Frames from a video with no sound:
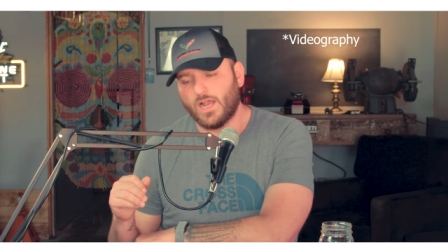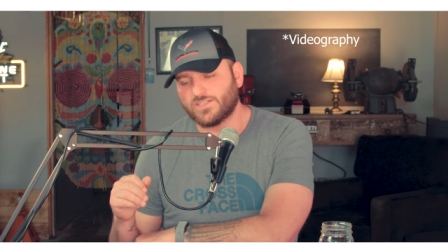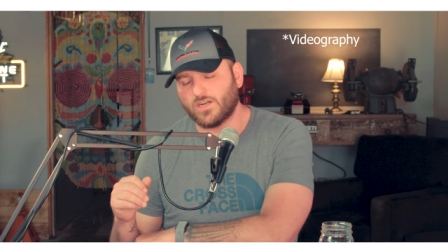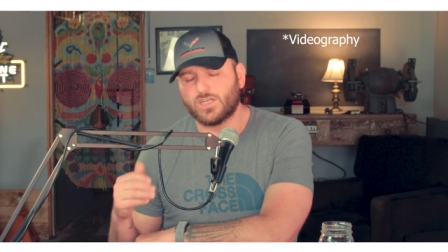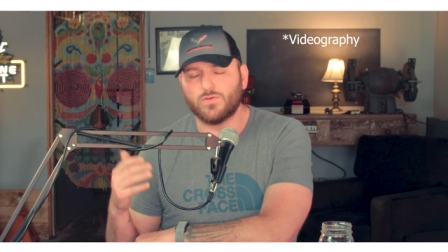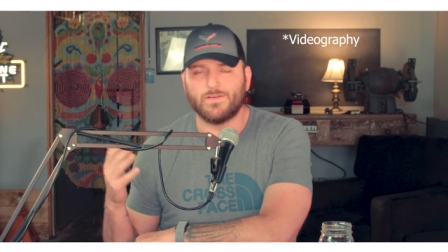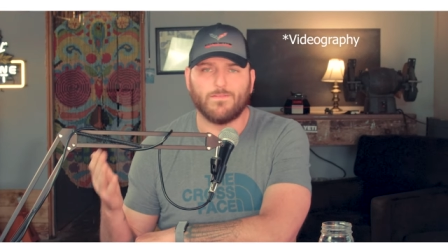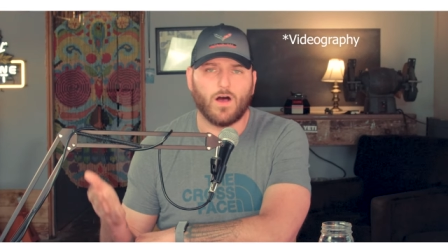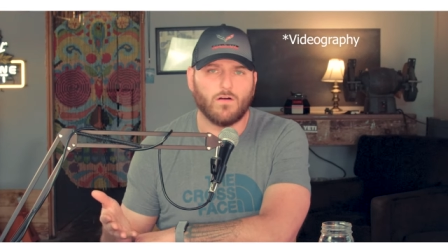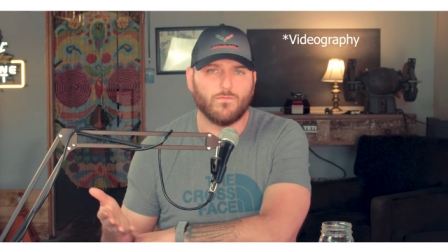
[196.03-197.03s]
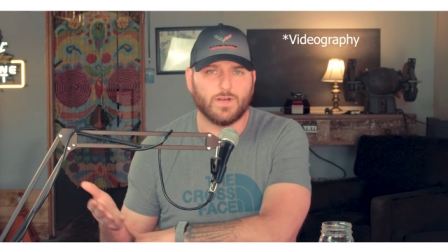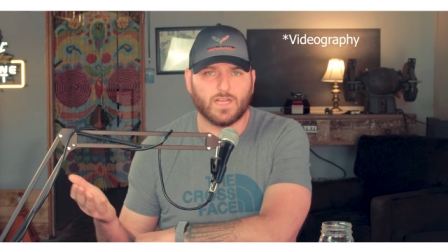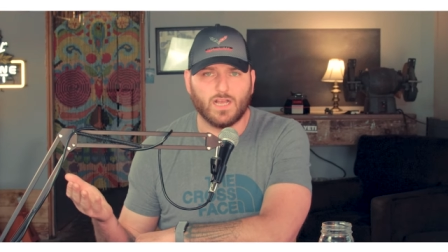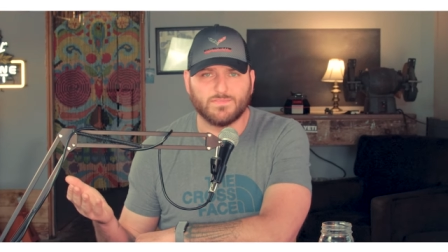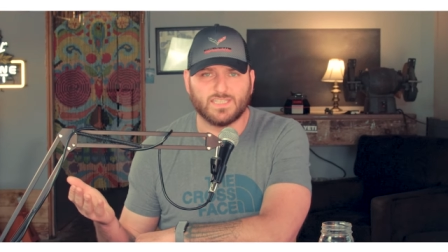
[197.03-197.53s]
I started to evolve when
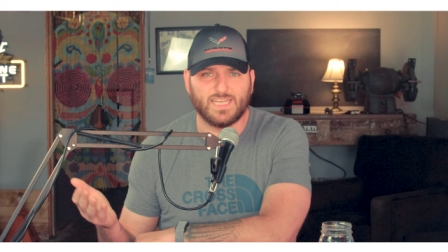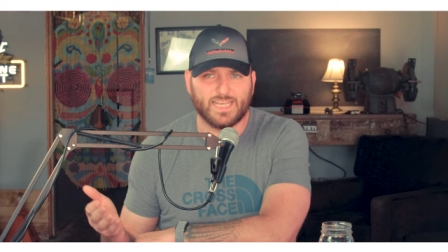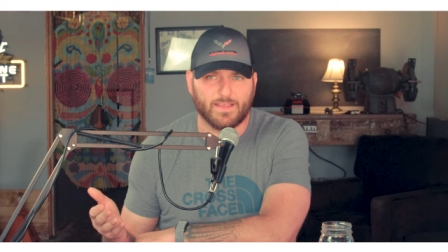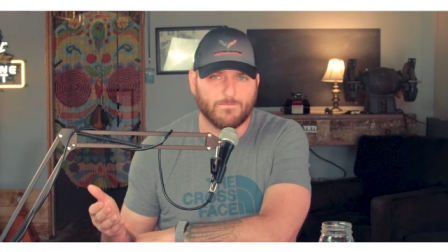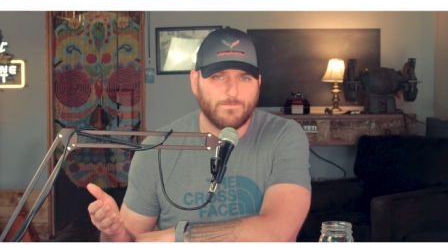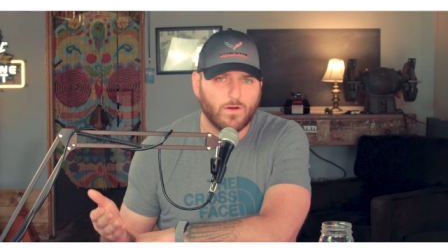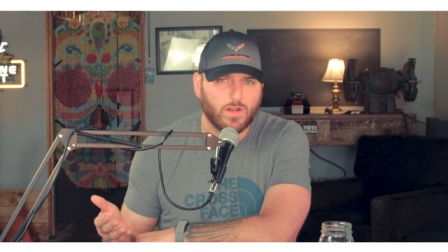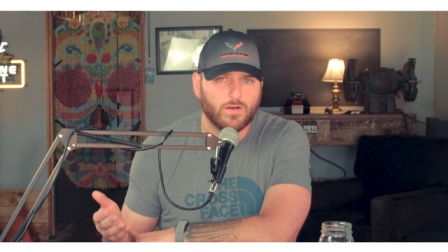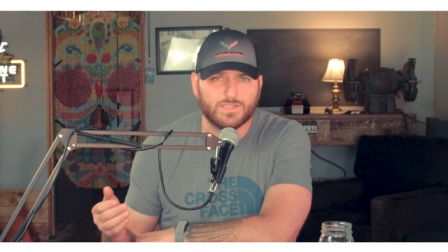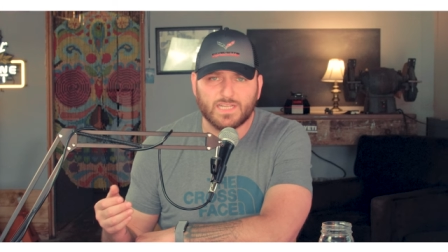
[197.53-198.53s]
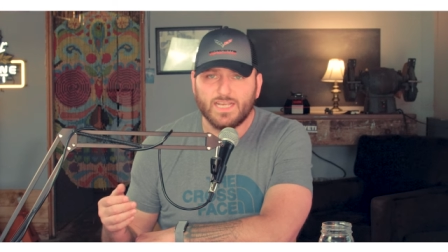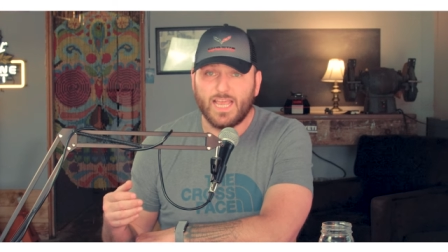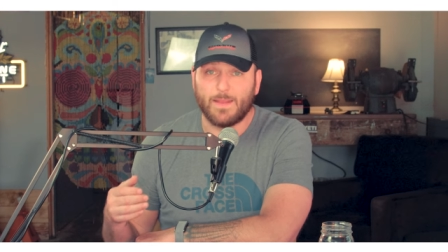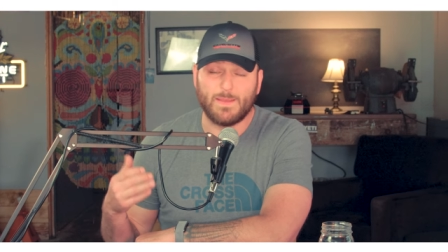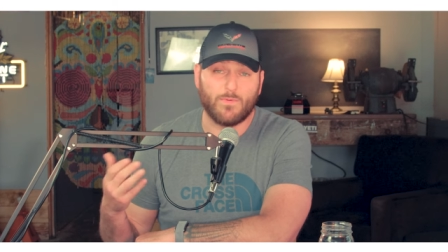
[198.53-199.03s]
it comes to taking photos,
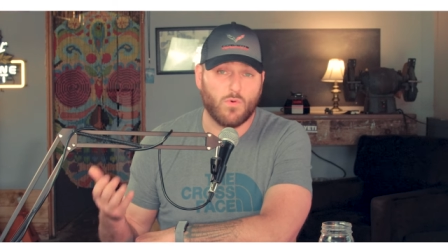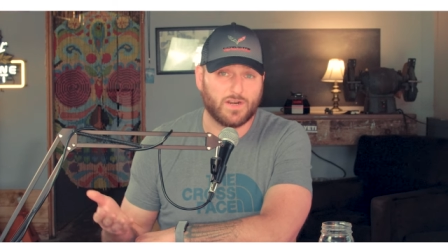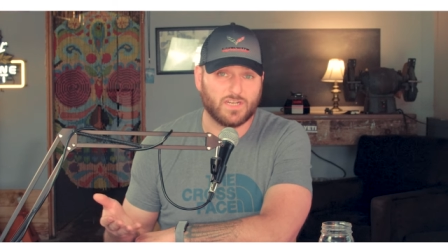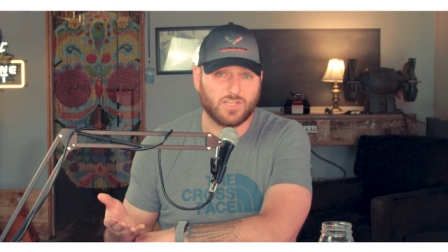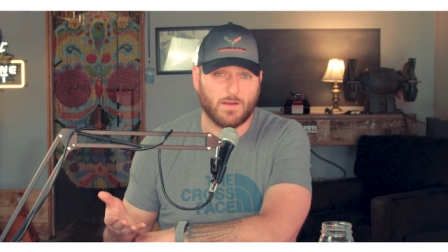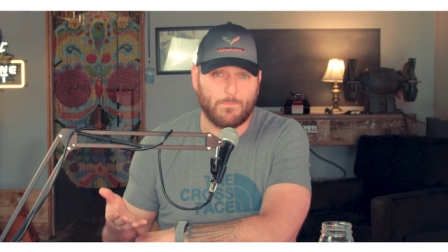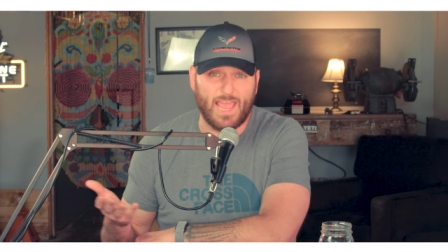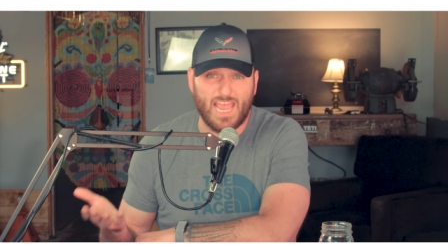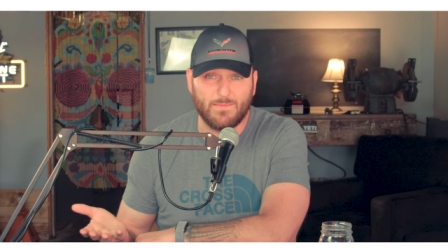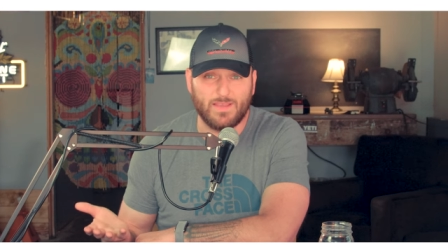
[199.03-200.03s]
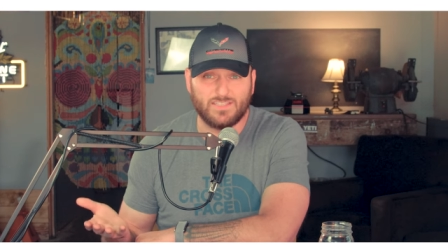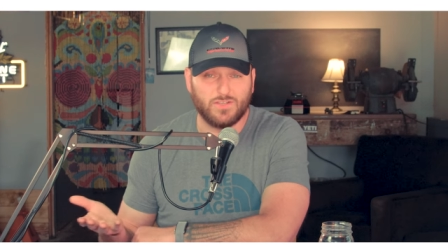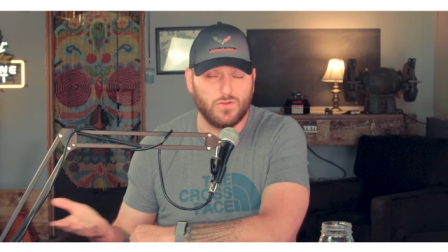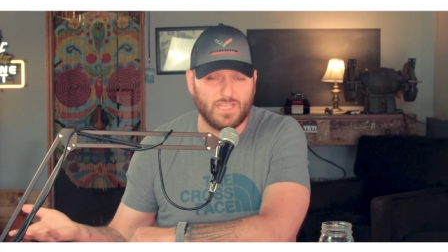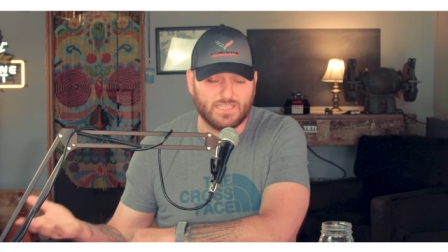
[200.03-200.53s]
and people wanted to start paying me to
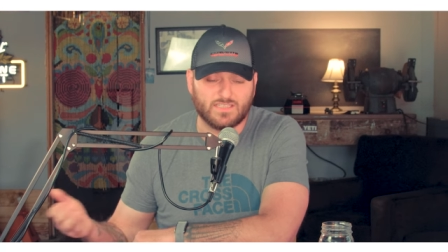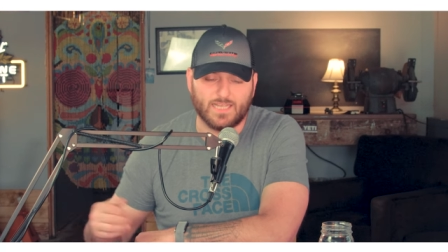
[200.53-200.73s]
do these